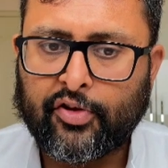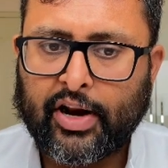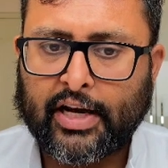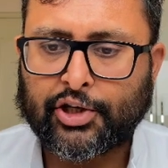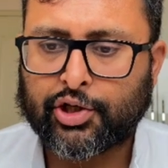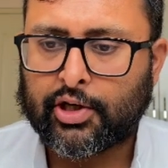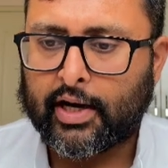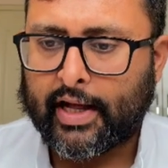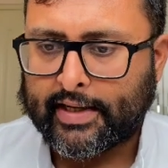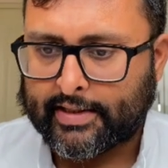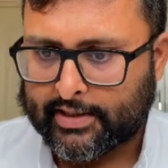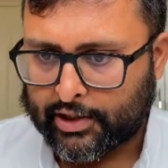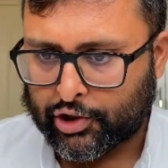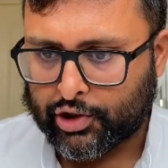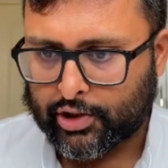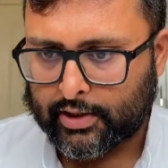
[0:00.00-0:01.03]

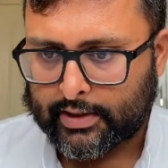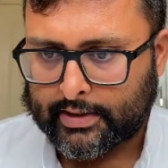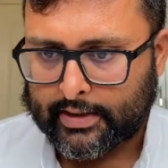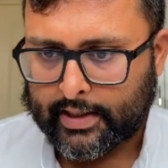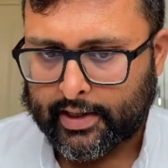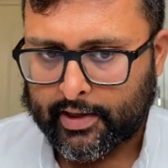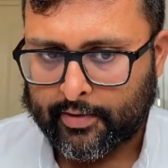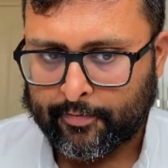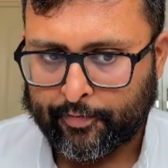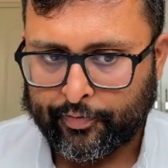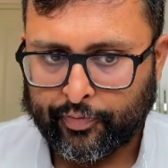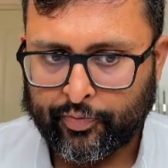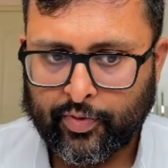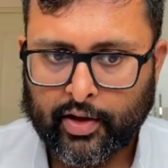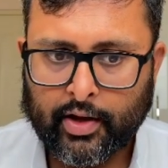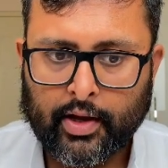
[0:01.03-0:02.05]
fractionalization is there.
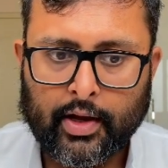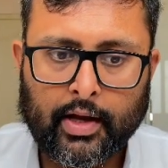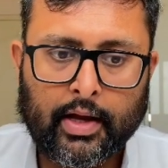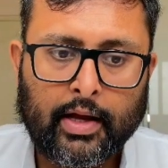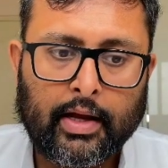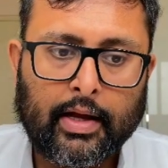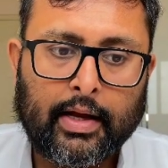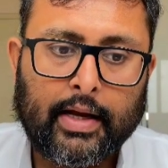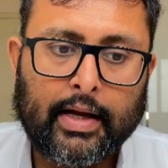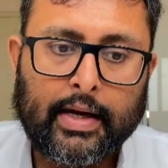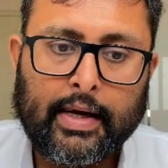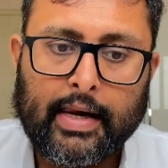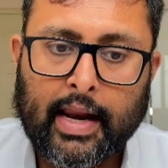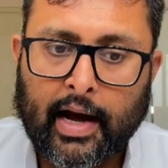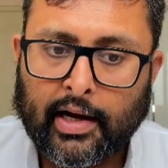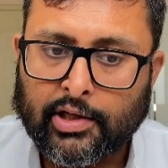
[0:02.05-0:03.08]

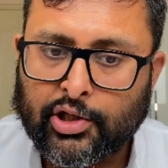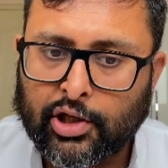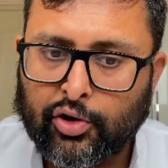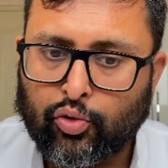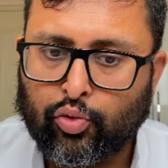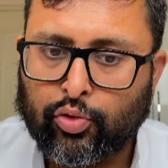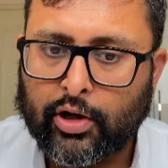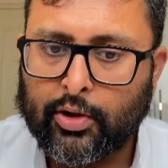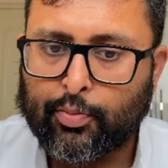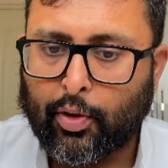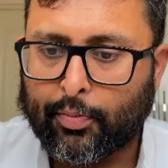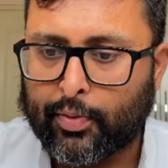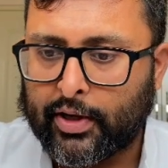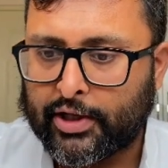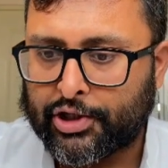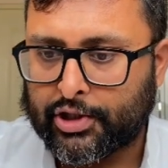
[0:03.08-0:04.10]
Larger rural
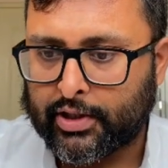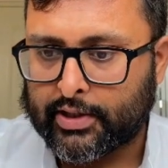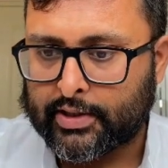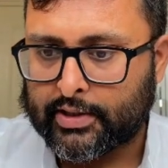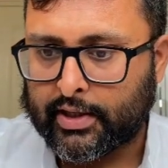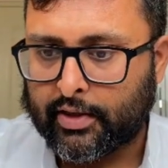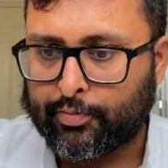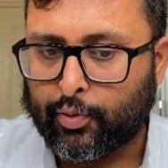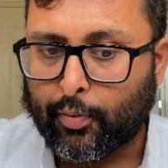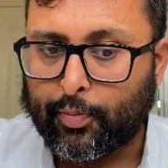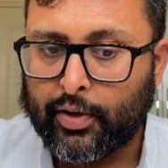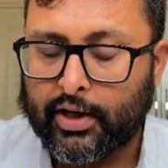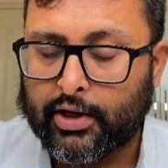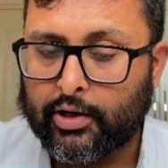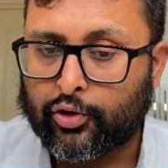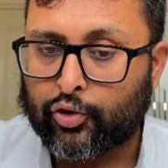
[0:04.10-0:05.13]
population is there.
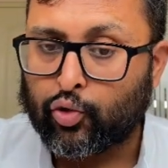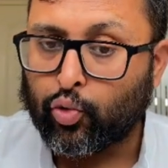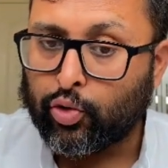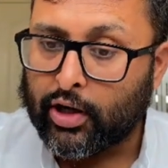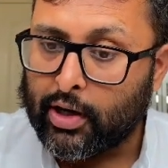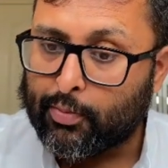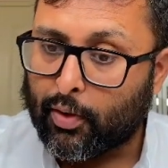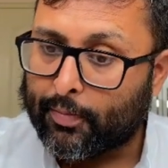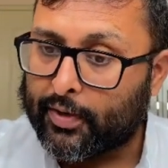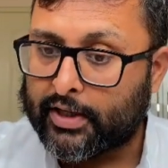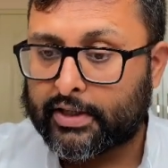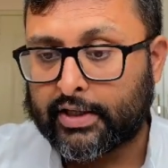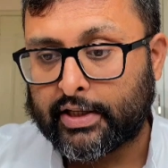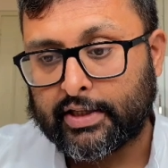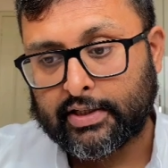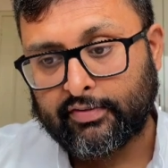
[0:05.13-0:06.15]
Rural
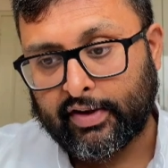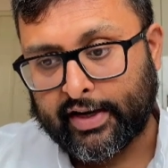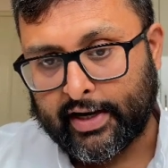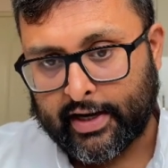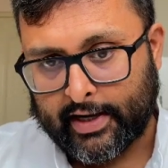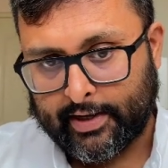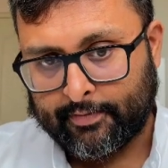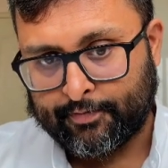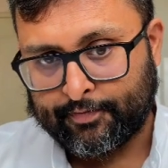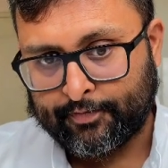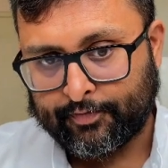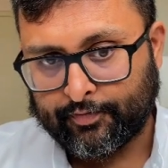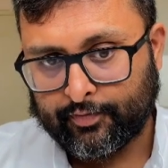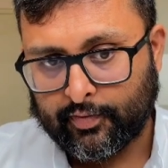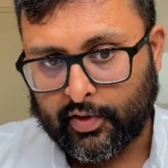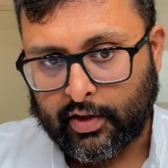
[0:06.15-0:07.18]
population is very high.
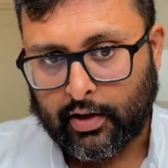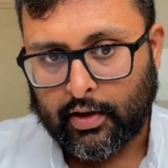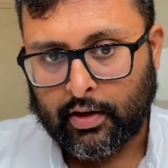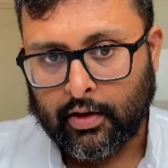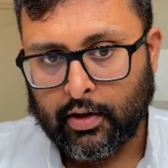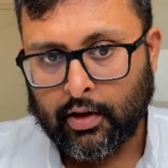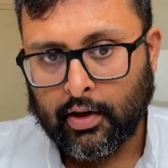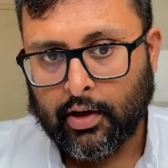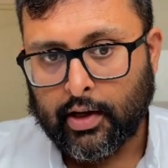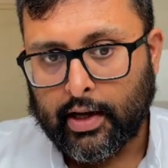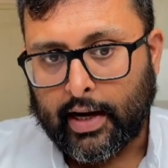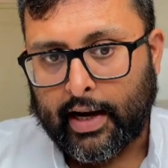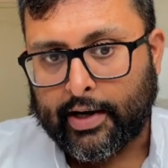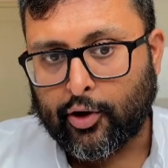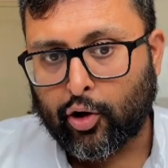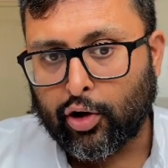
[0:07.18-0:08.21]

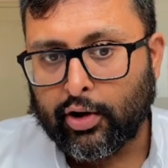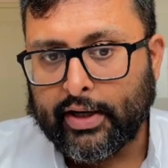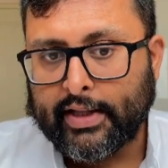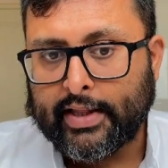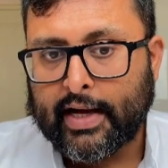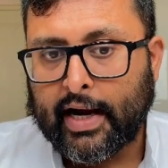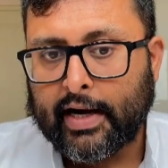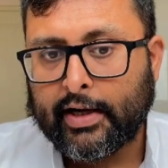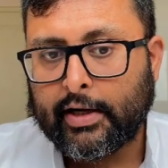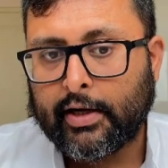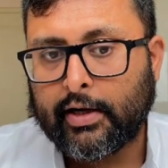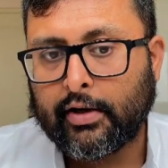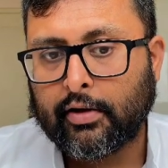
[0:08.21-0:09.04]
And not only that,